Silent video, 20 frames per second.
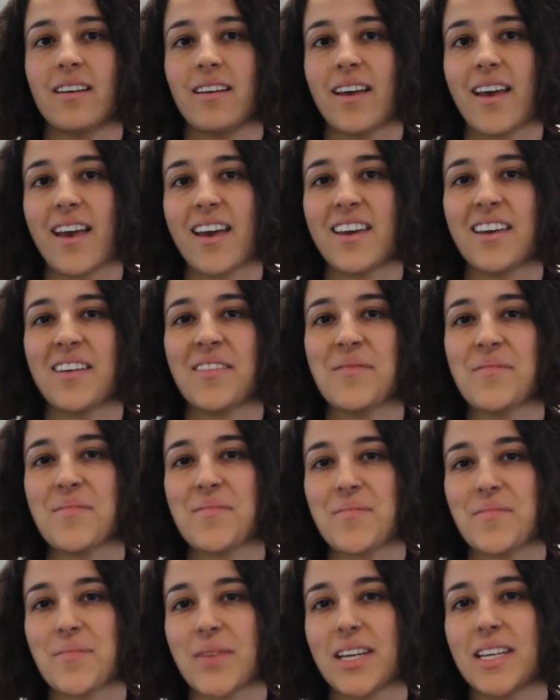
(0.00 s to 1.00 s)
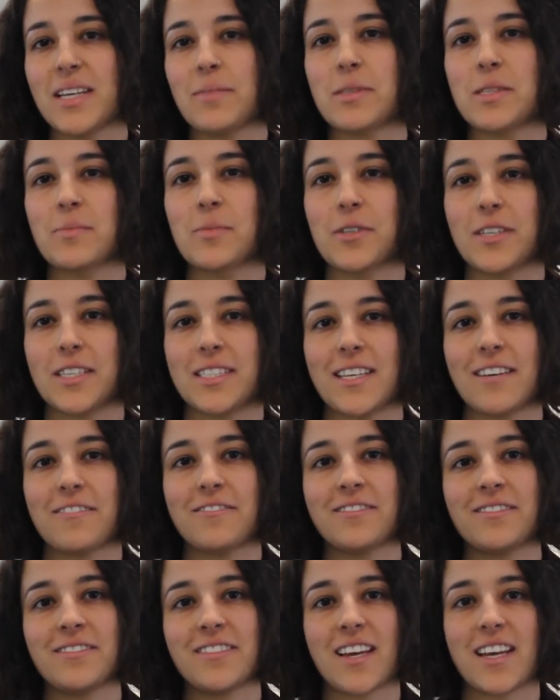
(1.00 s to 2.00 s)
Hey, my name is
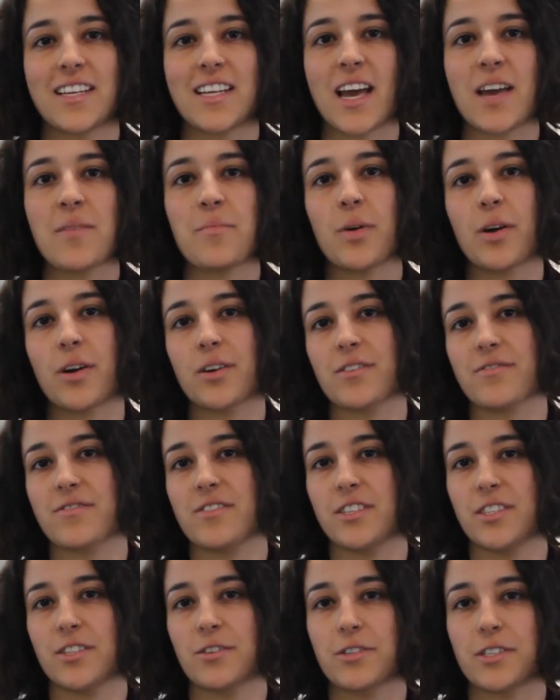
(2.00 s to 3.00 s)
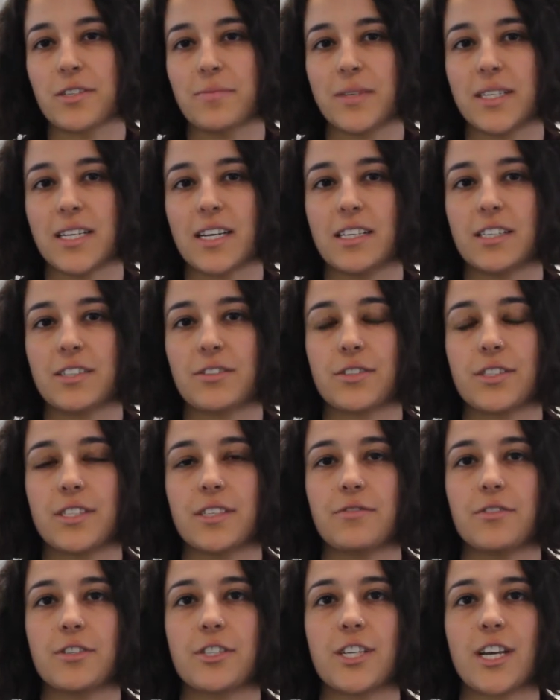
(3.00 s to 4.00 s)
Mona7 and I am part of the Social Media
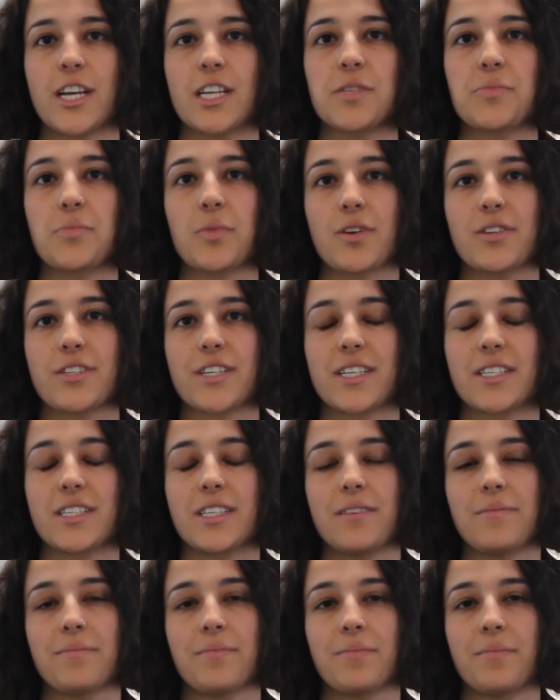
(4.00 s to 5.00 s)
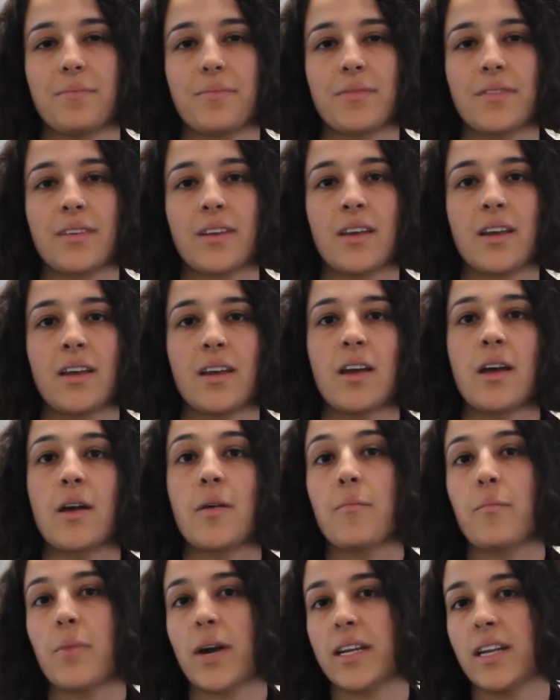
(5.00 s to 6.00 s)
Literacy for Change project team.
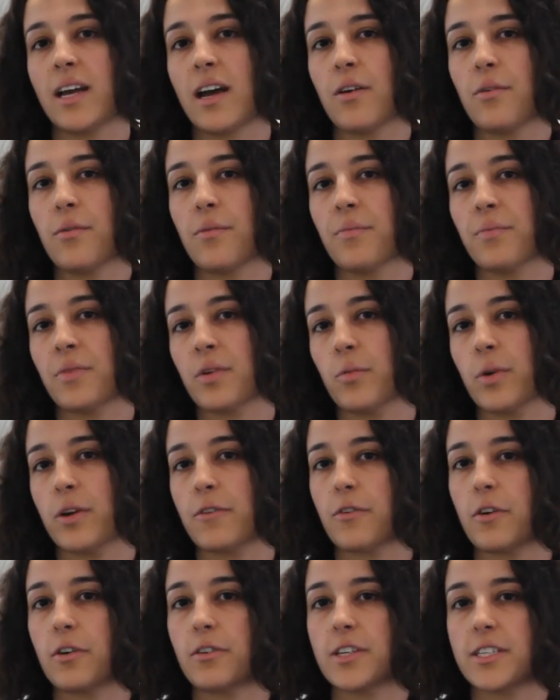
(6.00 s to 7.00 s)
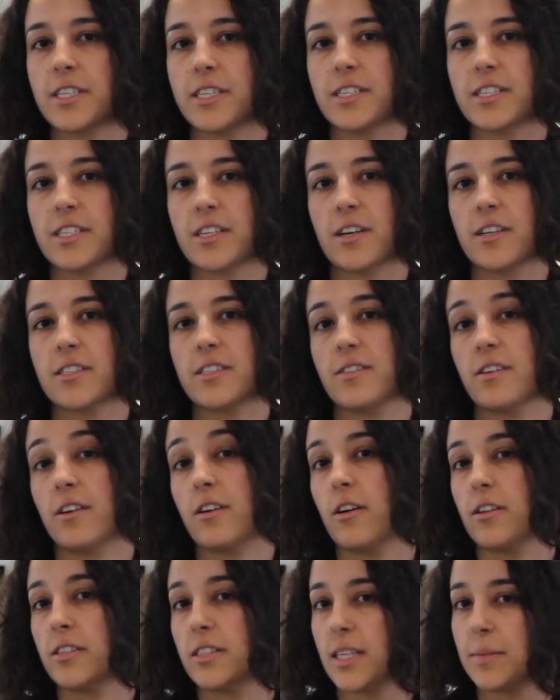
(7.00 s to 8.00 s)
By now, we have already discussed the
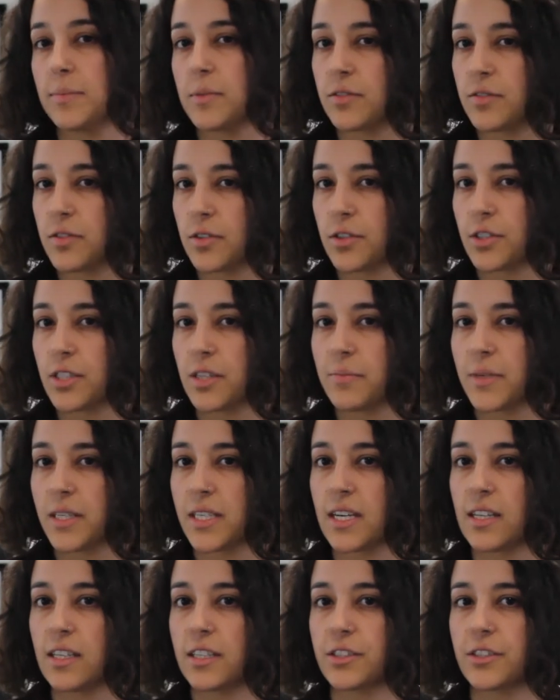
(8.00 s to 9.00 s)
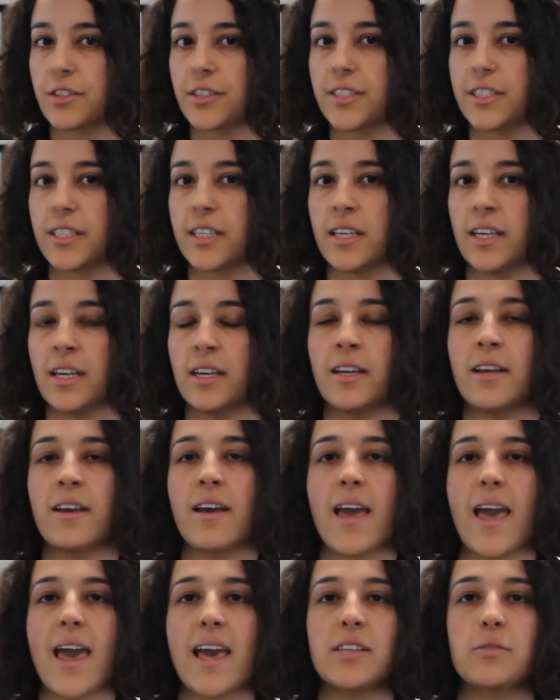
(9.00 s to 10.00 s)
concept of social media literacy
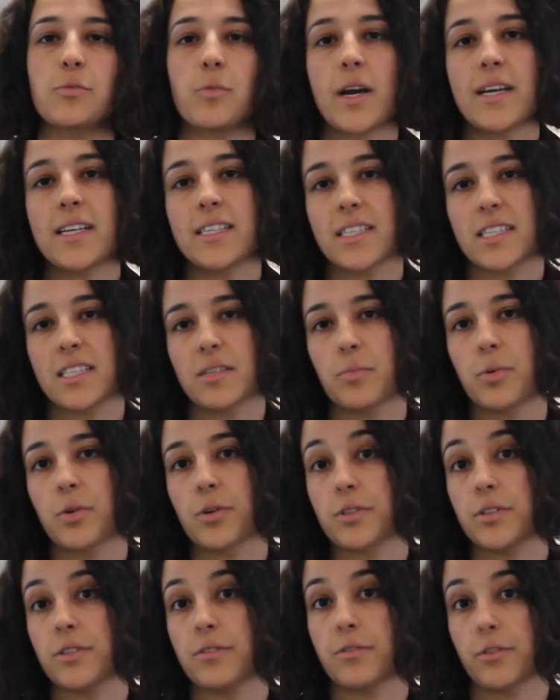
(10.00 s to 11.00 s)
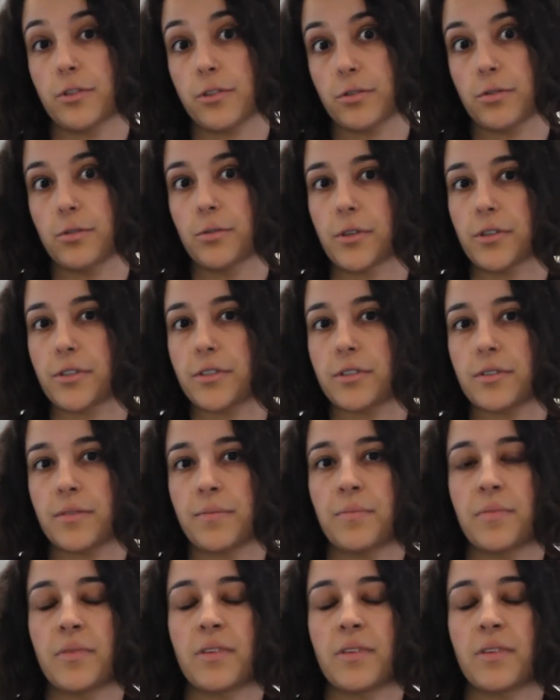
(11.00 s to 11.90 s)
and why it is important for schools.